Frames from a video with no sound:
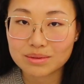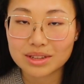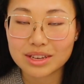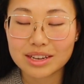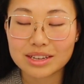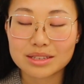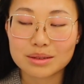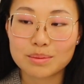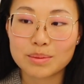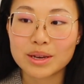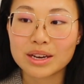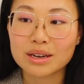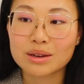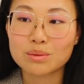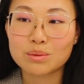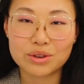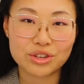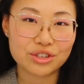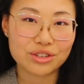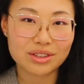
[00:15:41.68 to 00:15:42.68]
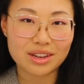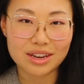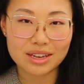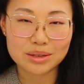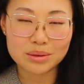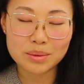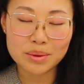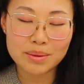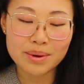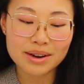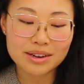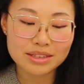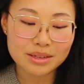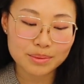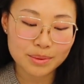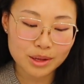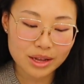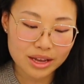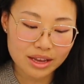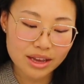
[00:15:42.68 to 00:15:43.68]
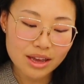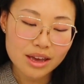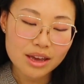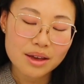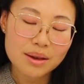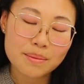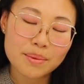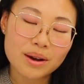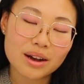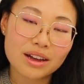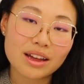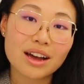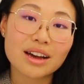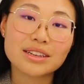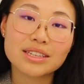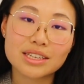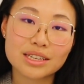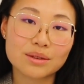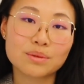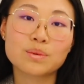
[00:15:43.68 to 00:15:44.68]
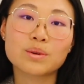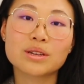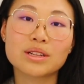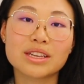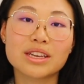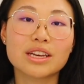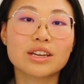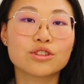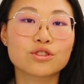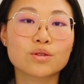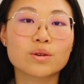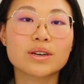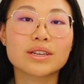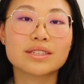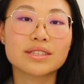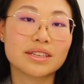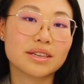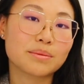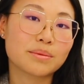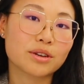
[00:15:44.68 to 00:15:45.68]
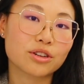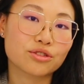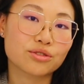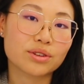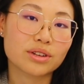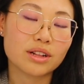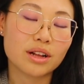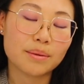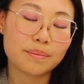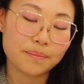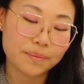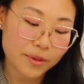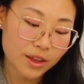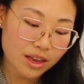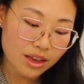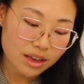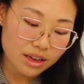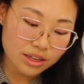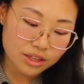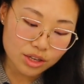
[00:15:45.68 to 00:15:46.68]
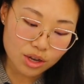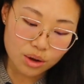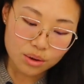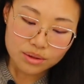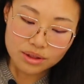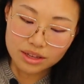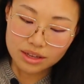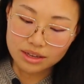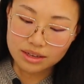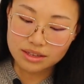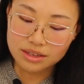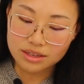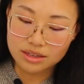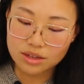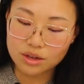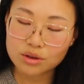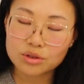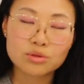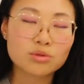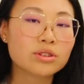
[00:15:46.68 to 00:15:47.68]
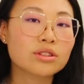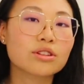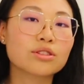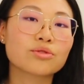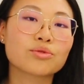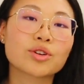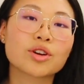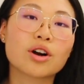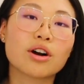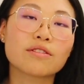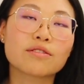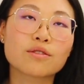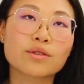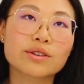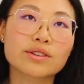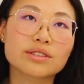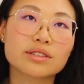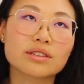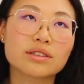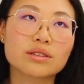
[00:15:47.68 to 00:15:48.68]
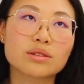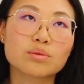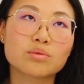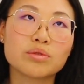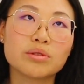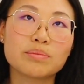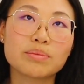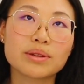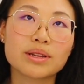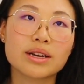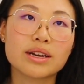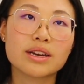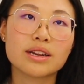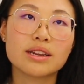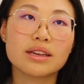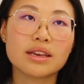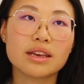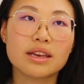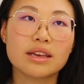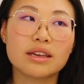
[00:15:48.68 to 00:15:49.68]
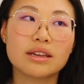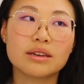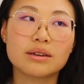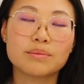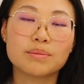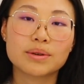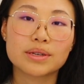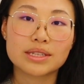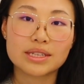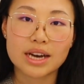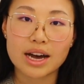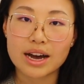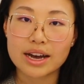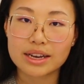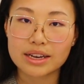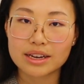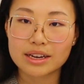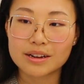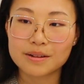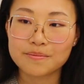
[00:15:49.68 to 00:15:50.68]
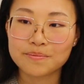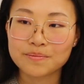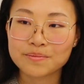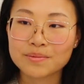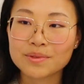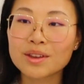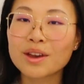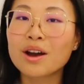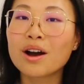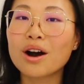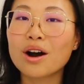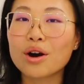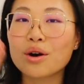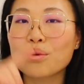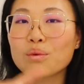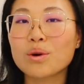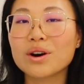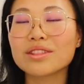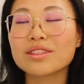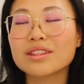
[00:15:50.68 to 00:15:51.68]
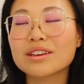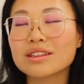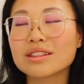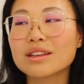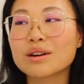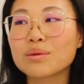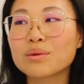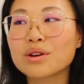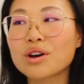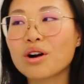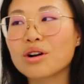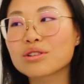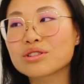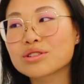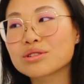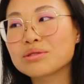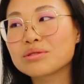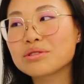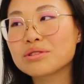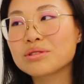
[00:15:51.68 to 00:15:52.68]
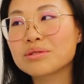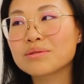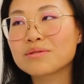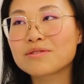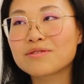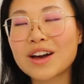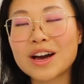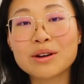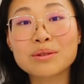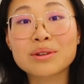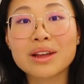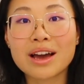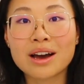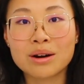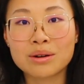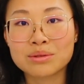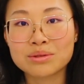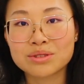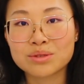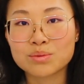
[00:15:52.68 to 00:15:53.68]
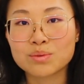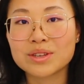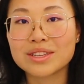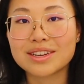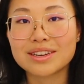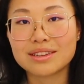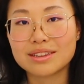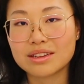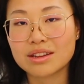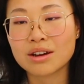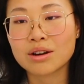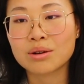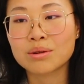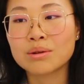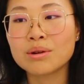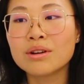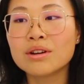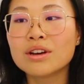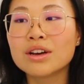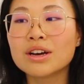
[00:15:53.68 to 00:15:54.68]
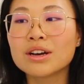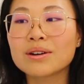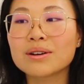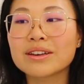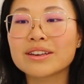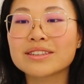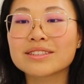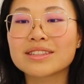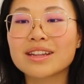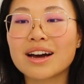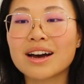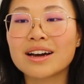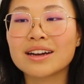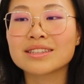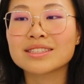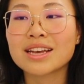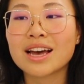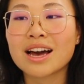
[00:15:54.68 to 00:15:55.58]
really get to pick which nines we wanted to play, but I did really enjoy CM Country Club. So those were the three golf courses we played in Pattaya. Oh, one thing that we also found out, is that